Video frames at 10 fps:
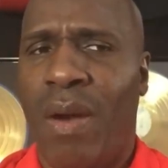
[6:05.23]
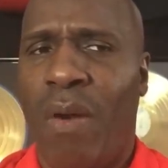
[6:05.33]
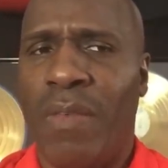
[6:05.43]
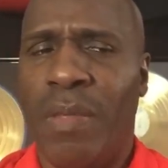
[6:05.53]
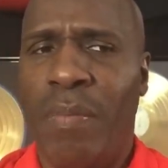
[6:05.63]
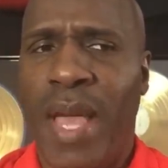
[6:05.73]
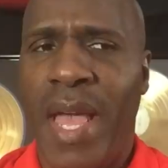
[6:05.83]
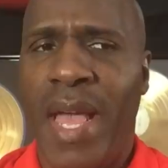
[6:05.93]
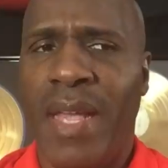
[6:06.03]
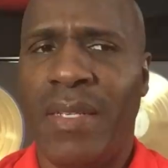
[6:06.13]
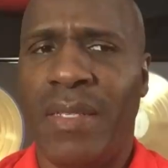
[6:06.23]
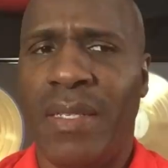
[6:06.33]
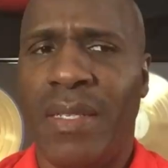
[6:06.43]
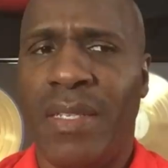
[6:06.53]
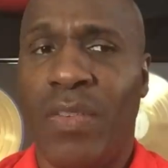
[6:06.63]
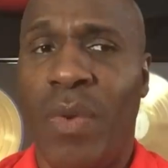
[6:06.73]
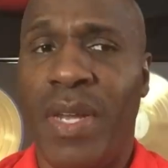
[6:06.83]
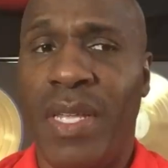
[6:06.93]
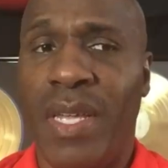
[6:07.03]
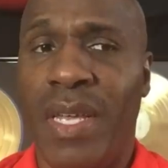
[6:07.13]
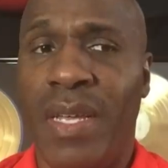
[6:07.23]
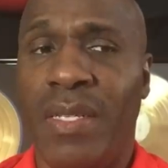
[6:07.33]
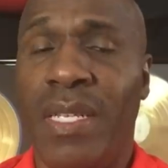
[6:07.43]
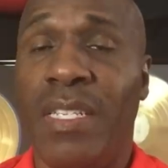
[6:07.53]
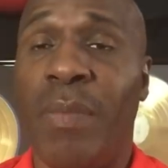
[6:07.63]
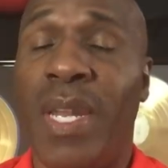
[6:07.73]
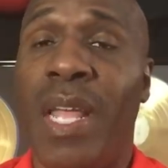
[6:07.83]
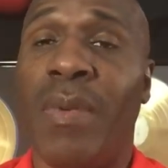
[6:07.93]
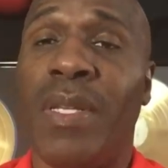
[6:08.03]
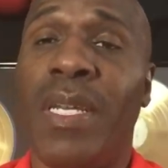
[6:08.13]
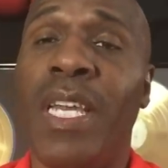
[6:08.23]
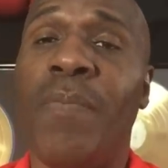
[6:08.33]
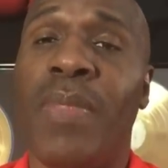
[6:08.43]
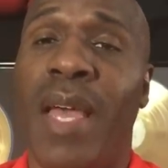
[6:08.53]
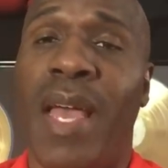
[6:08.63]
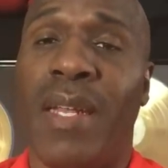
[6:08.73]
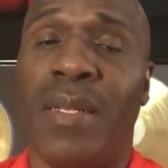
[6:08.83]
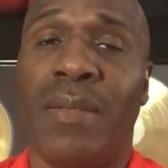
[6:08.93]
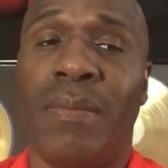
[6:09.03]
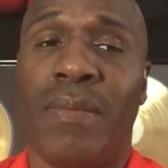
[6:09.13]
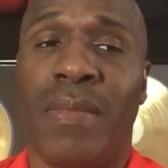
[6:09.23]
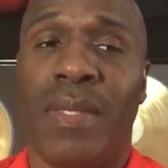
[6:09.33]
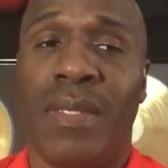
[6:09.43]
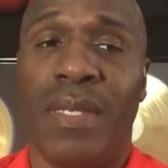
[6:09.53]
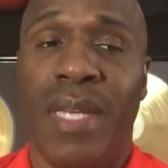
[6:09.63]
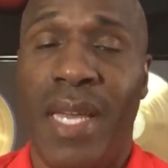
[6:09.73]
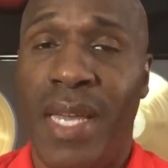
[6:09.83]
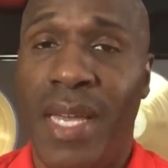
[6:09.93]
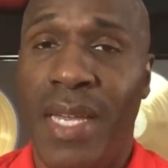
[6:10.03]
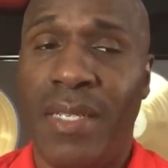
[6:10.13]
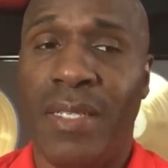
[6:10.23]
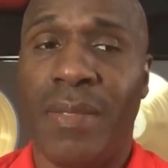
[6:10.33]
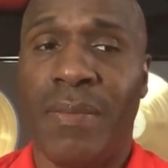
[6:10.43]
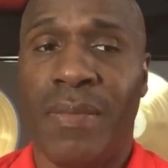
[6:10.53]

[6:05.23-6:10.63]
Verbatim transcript: Over the past twenty years, he's been able to keep that edge